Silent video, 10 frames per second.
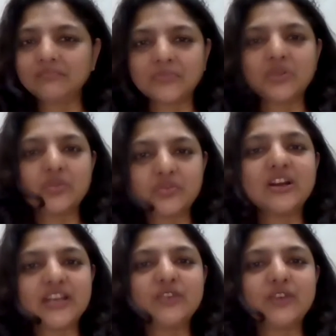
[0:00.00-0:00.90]
you know,
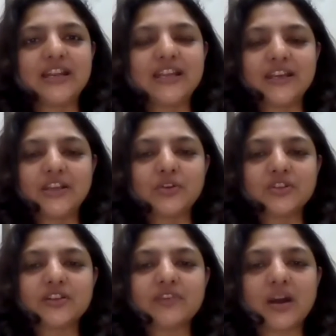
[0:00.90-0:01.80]
really, really, you know,
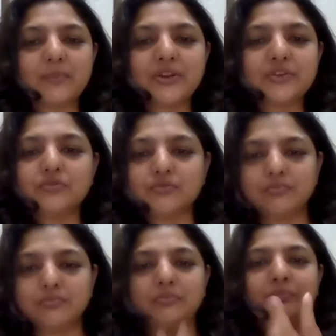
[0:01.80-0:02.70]
sort of come into
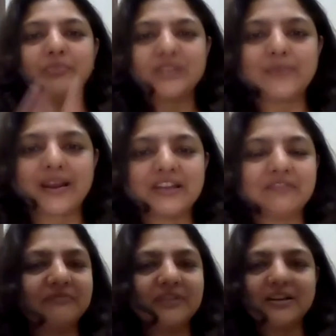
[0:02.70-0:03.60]

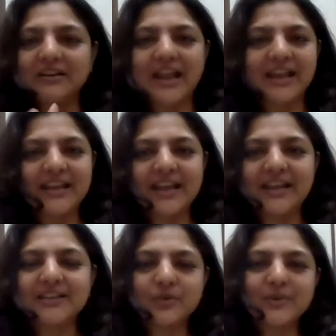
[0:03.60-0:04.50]
perspective any
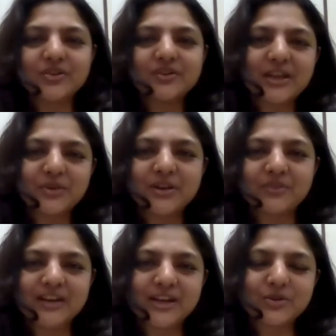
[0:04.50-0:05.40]
any situation that you
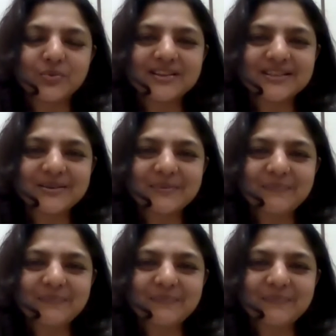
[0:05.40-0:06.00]
can relate to us